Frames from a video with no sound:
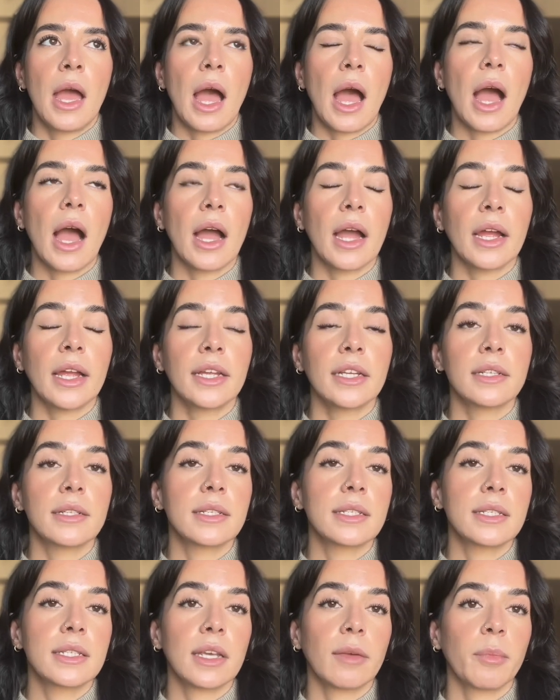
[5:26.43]
I
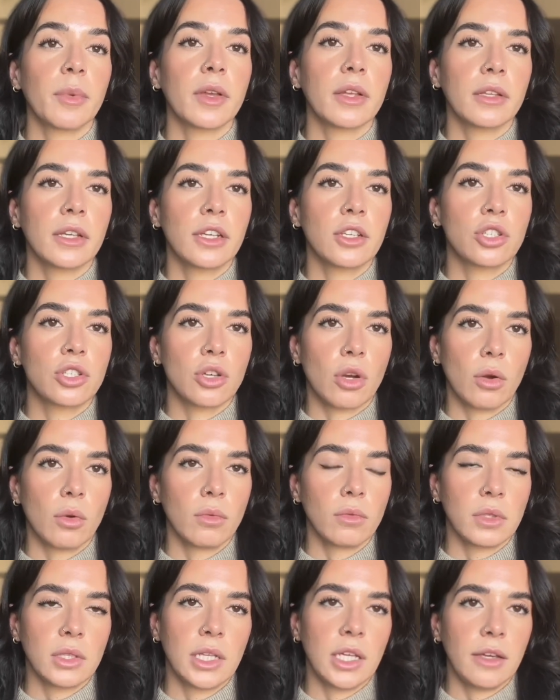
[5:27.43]
typically
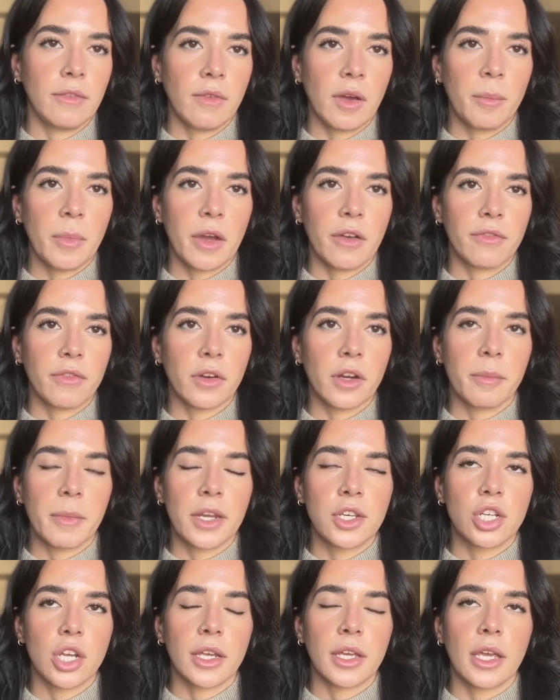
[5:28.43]
don't leave a buffer in my
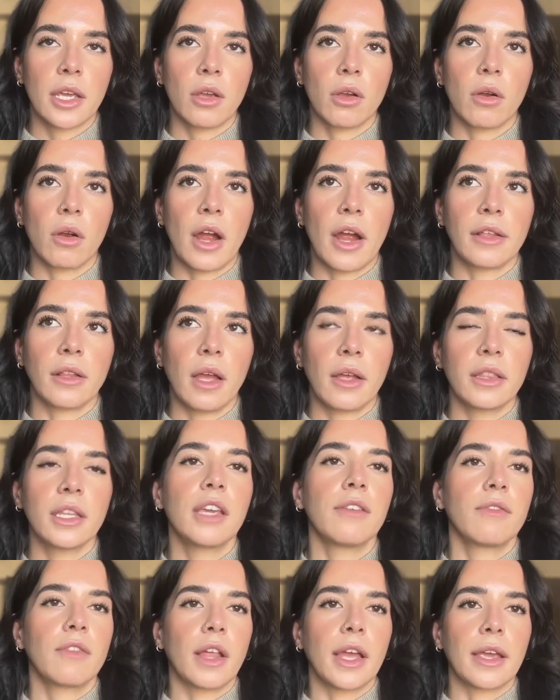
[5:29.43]
checking. I
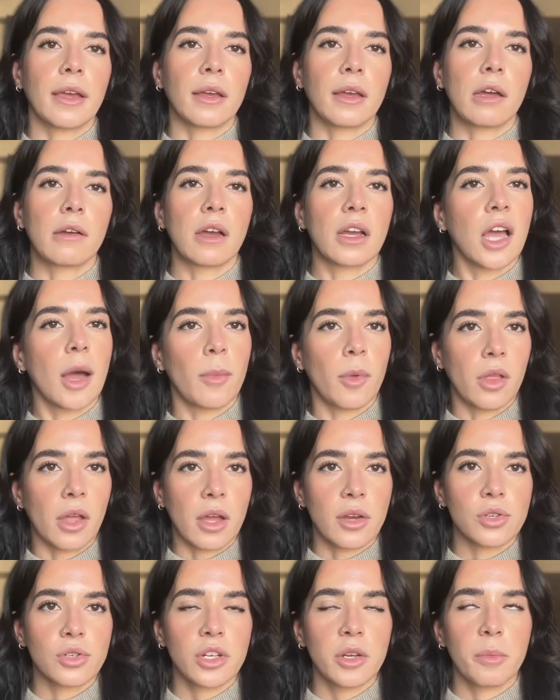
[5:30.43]
leave like a couple
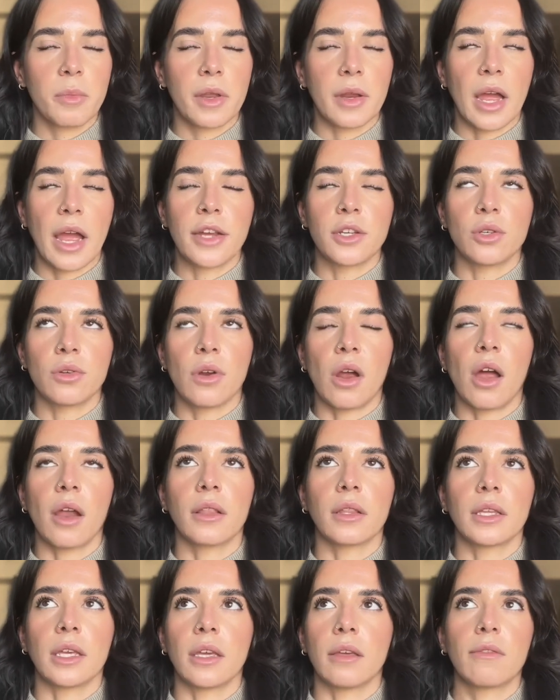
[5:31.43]
hundred, but I do
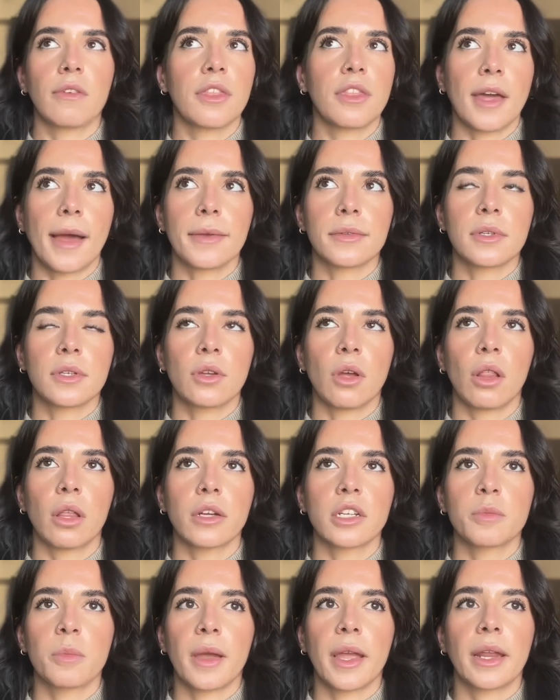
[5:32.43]
not leave
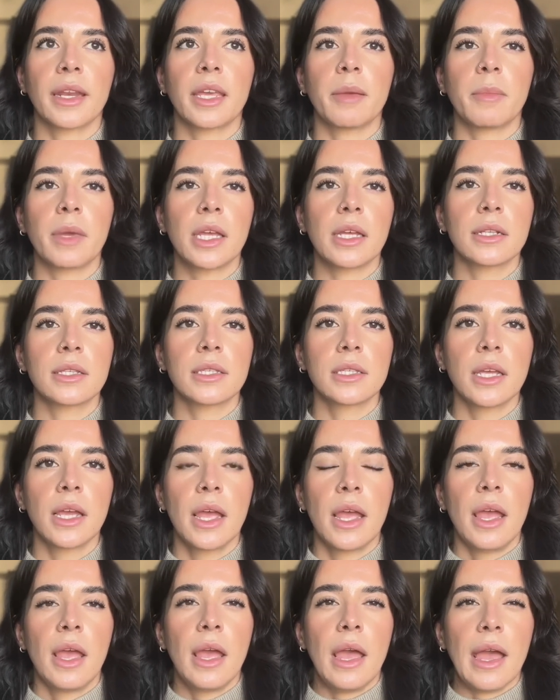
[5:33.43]
$1,000 by any means.
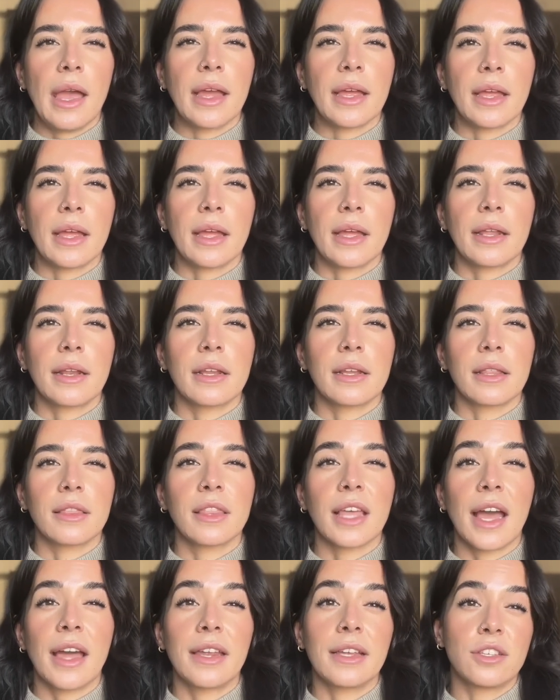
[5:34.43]
And
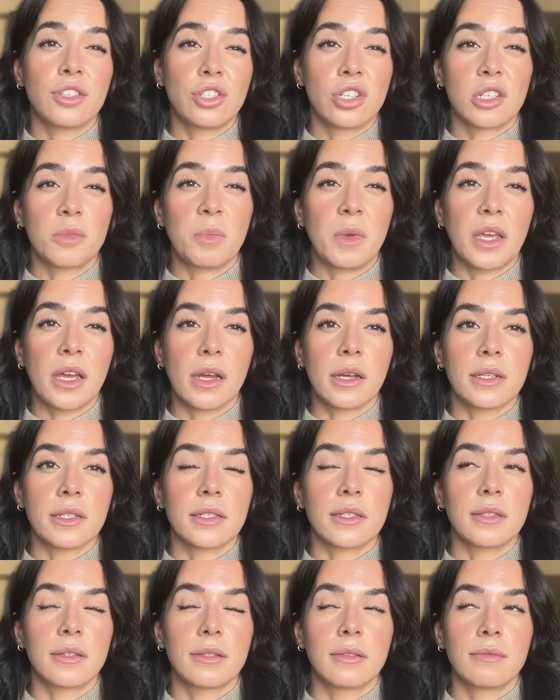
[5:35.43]
that is just
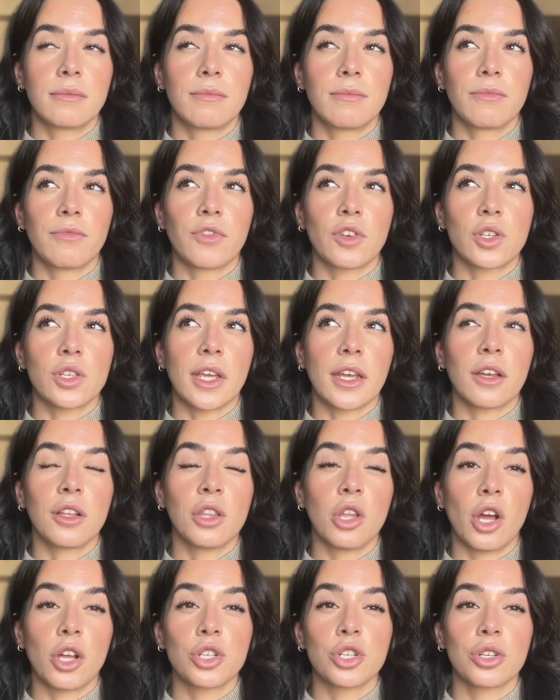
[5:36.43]
because, for
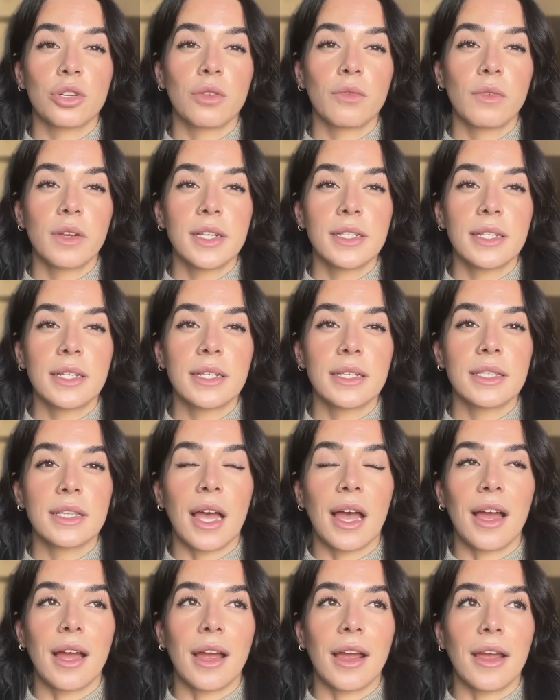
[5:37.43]
psychological reasons,
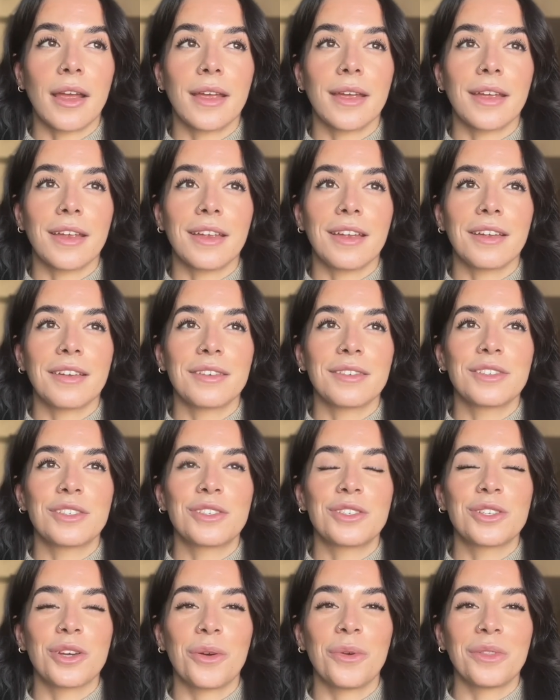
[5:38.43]
I
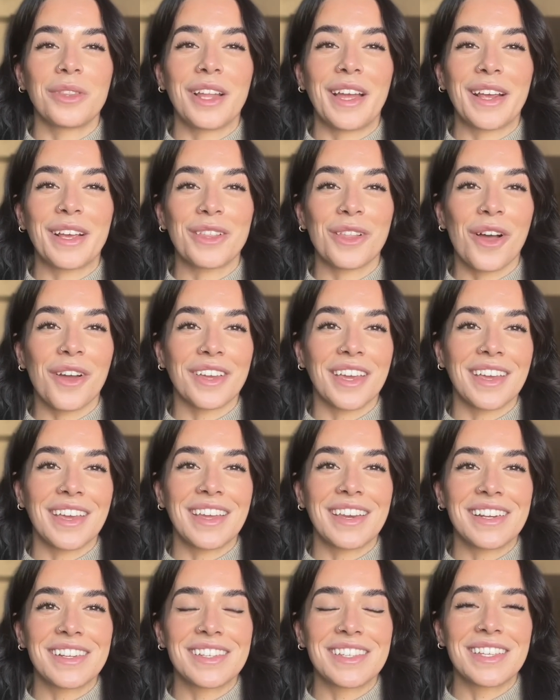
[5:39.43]
don't like logging
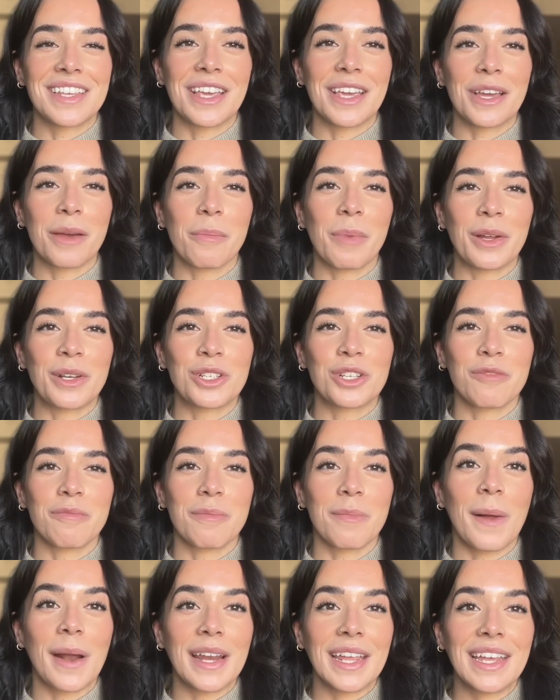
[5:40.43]
in and seeing a bunch of
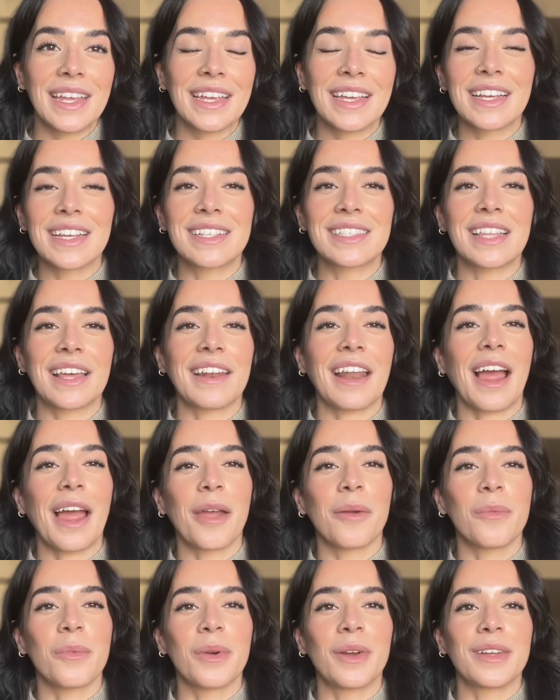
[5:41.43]
money, because then I
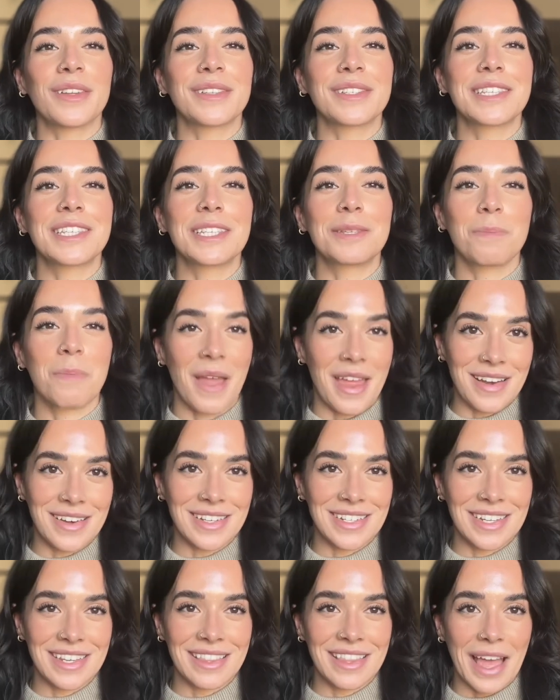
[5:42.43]
will
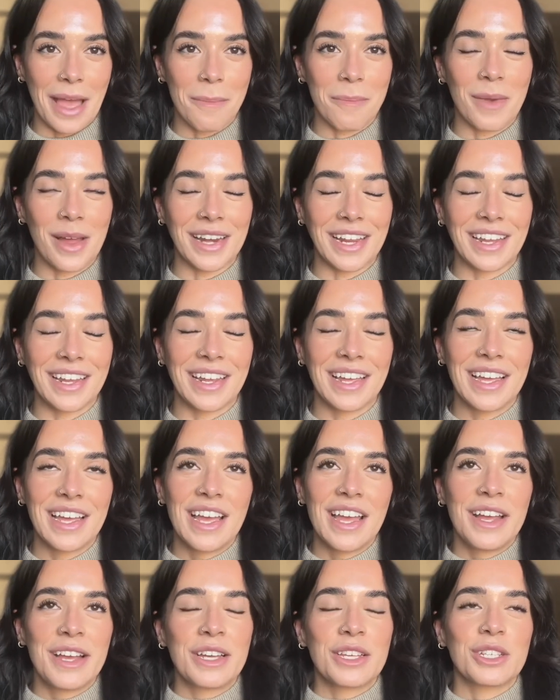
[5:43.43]
spend that money.
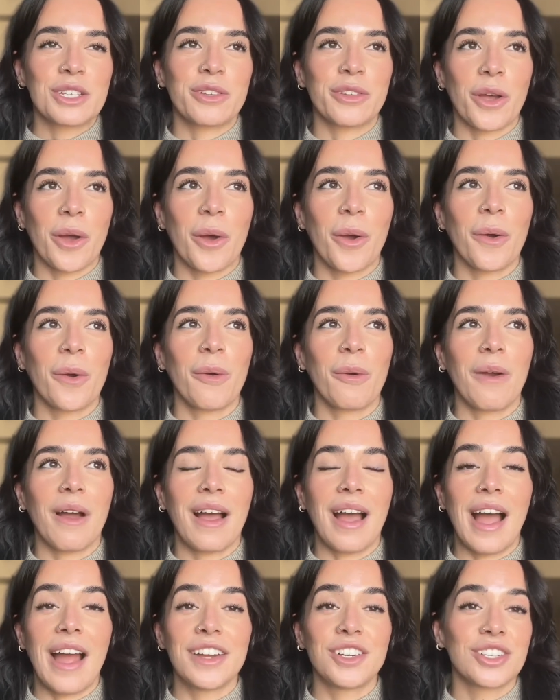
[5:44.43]
So
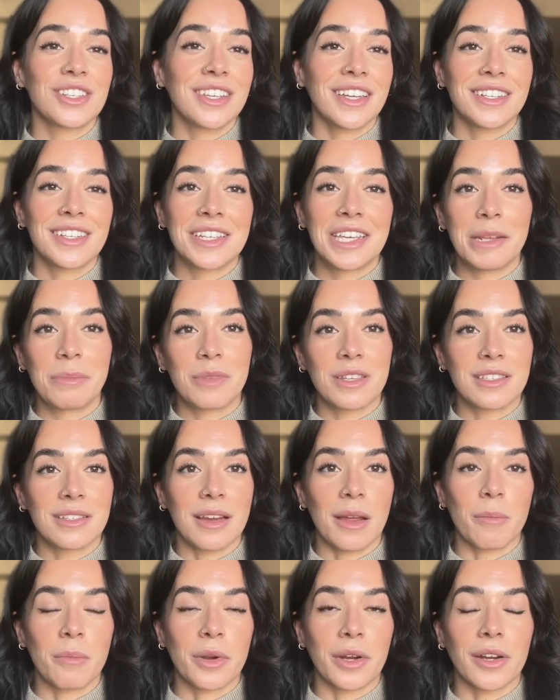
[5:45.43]
I just like to keep this
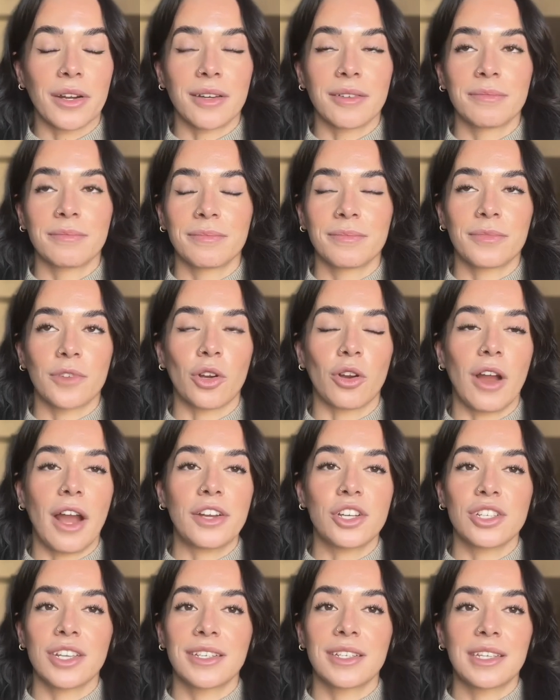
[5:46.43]
number, or I
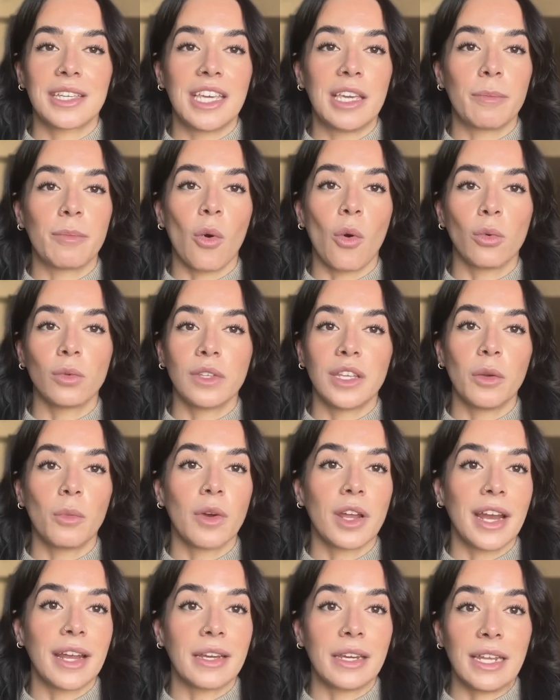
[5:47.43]
just like to keep only
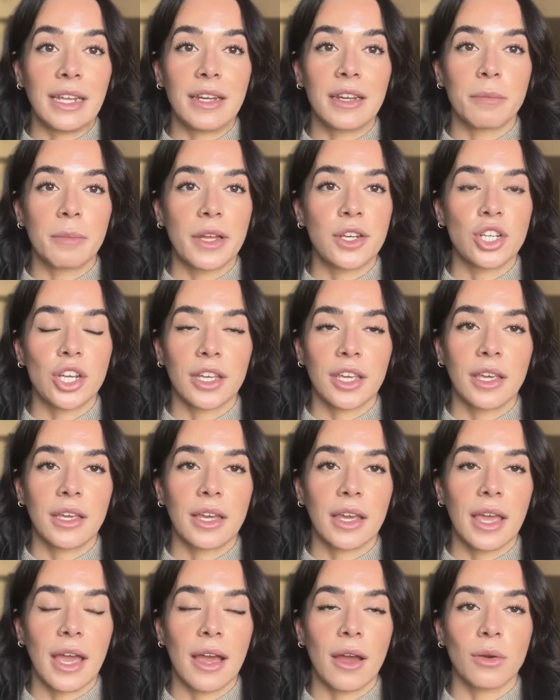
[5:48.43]
what I need in my checking
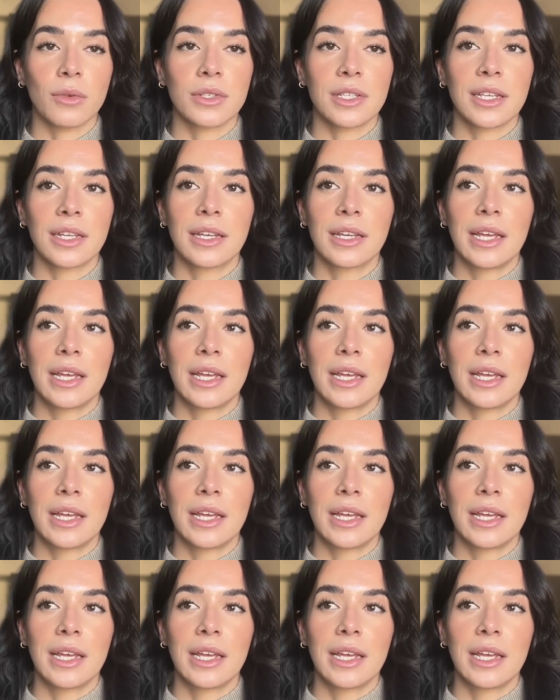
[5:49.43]
account.